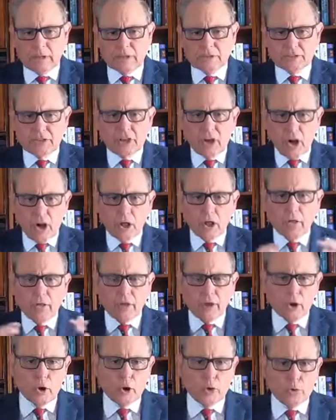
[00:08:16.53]
See, all
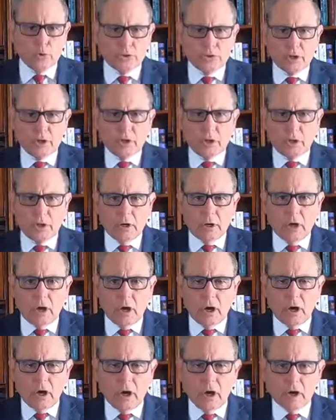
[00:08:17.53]
those
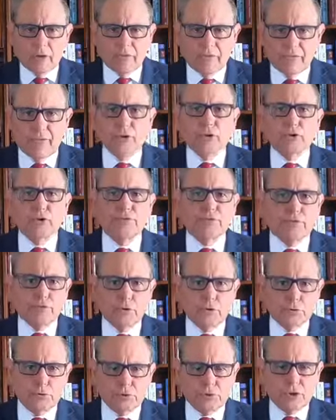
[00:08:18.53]
are first
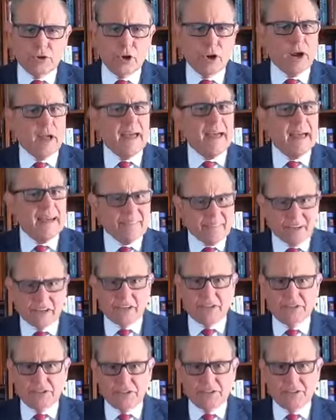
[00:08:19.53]
fruits, are
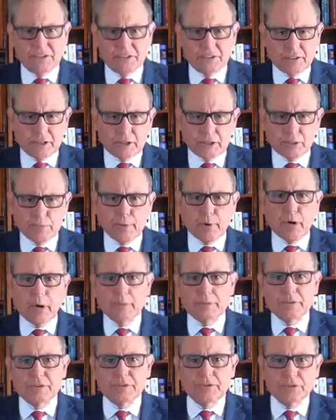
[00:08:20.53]
evidences that his
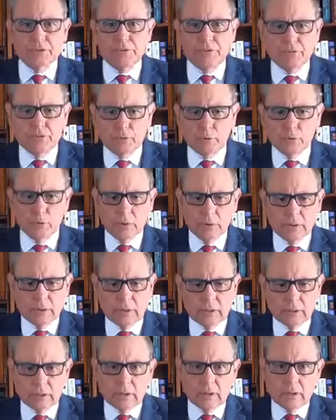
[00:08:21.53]
promises are true.
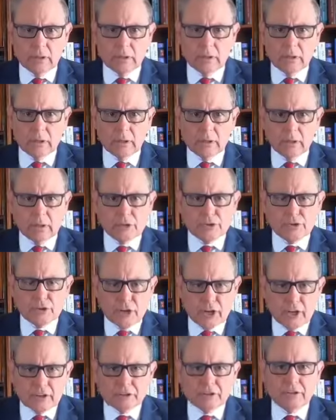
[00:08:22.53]

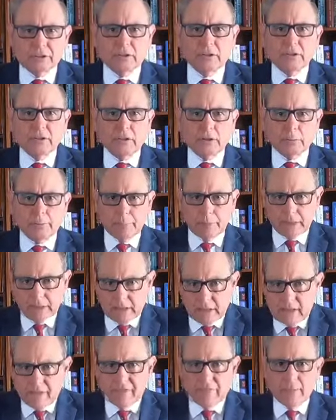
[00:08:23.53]
Just
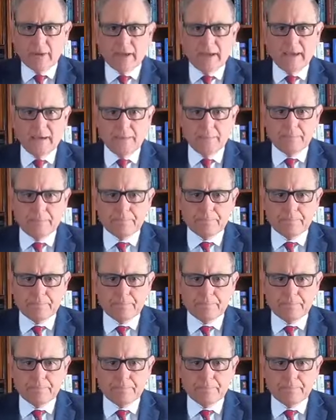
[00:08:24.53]
believe me.